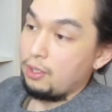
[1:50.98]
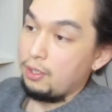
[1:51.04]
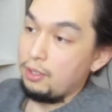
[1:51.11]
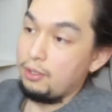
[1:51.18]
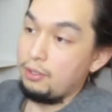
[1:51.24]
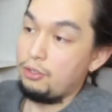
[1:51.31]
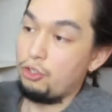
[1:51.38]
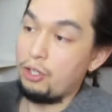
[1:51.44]

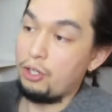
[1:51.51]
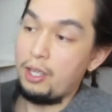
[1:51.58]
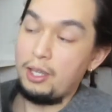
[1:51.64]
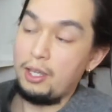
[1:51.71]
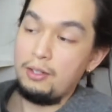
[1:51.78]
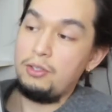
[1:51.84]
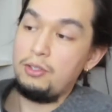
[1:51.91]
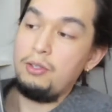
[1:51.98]

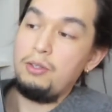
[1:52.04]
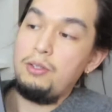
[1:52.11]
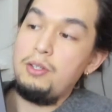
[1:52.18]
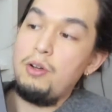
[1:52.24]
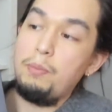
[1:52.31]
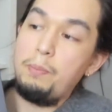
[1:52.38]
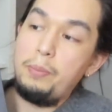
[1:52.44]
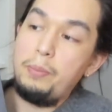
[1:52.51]
giant
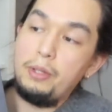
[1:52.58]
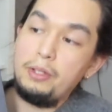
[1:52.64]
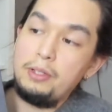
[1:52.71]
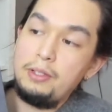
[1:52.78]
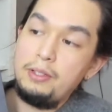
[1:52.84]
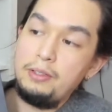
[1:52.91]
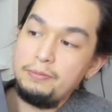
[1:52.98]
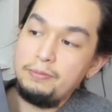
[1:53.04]
notebook.
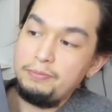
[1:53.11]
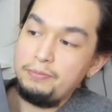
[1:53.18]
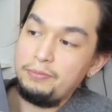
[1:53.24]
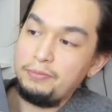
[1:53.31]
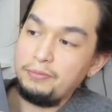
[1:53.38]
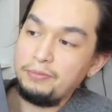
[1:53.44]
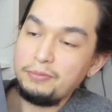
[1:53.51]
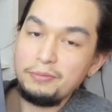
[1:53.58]

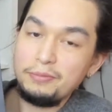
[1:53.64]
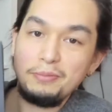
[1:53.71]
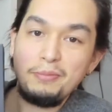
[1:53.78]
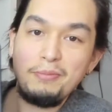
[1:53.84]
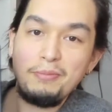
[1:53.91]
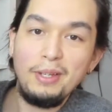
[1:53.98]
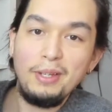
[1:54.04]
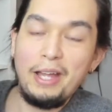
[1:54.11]

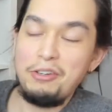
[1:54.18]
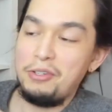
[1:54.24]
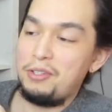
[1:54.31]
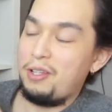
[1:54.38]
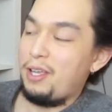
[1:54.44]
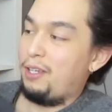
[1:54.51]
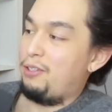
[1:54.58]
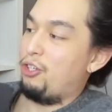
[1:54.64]
I just
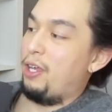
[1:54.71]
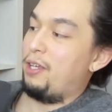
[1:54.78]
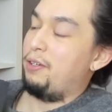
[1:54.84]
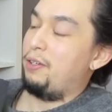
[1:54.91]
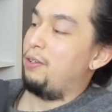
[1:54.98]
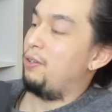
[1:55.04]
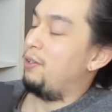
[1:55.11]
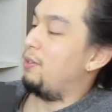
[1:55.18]
like
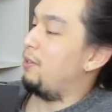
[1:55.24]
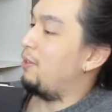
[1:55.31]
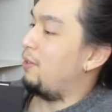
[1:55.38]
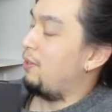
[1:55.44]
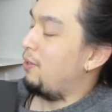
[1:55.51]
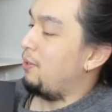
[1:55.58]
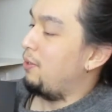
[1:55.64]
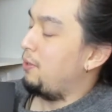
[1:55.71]
giant
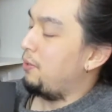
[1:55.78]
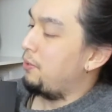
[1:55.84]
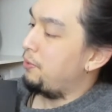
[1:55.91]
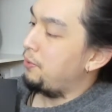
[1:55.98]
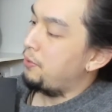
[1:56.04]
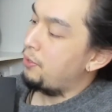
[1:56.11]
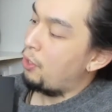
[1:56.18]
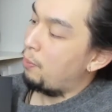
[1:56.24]

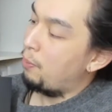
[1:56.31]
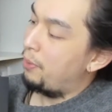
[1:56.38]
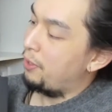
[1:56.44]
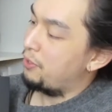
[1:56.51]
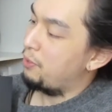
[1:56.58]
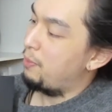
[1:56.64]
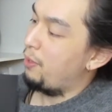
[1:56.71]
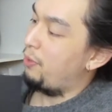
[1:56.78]

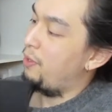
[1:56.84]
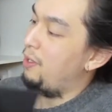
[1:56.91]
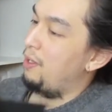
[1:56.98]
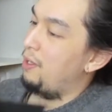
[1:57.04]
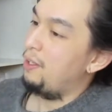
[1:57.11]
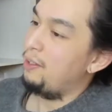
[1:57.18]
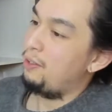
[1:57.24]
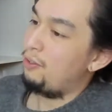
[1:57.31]
notebooks with
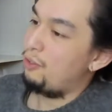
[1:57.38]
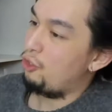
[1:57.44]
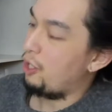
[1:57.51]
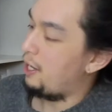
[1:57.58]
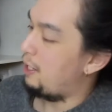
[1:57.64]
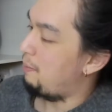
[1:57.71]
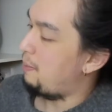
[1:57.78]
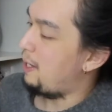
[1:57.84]

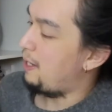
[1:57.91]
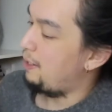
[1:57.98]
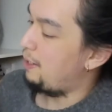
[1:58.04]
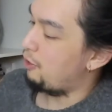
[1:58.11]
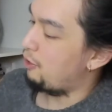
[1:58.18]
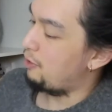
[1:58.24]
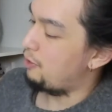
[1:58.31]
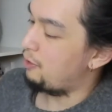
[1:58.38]
giant
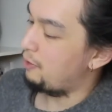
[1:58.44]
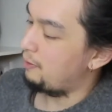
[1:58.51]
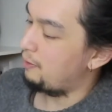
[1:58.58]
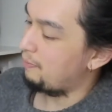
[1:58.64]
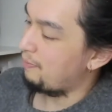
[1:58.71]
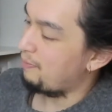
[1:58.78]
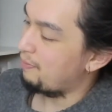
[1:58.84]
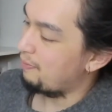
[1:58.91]
pages.
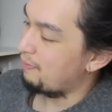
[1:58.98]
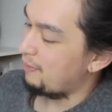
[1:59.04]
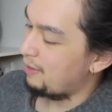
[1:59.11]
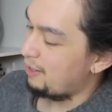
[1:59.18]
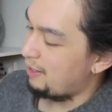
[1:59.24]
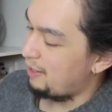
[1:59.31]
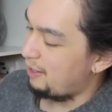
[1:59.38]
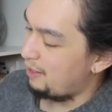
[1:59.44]

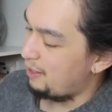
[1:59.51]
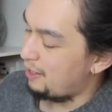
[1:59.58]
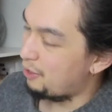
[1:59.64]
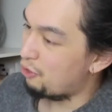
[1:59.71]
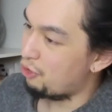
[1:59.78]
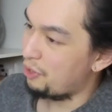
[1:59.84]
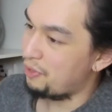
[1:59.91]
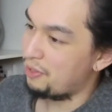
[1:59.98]
It's
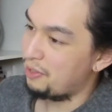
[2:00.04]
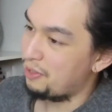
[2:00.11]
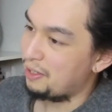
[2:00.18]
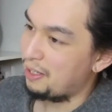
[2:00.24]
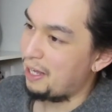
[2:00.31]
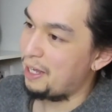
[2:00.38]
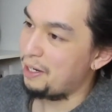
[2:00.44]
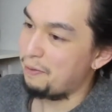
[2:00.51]
just
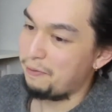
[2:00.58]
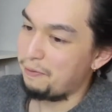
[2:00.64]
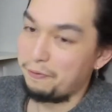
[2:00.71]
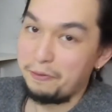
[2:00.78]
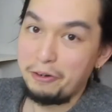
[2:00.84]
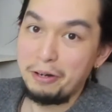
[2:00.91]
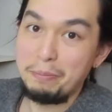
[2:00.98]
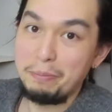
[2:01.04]
kind of a
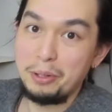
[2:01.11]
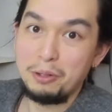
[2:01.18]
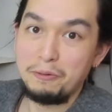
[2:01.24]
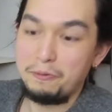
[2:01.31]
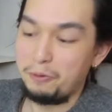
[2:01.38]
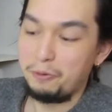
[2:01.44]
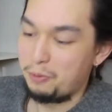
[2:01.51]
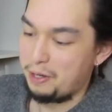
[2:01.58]
very
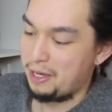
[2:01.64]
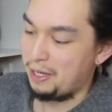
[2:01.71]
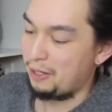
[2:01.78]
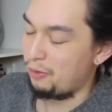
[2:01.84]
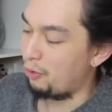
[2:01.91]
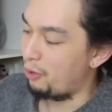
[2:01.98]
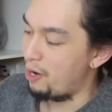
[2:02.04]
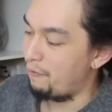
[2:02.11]
beautiful way,
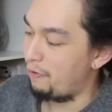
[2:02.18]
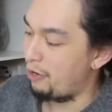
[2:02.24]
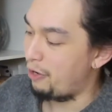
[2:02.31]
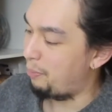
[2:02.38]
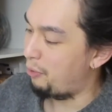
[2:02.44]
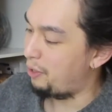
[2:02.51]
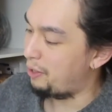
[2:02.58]
or a very pretty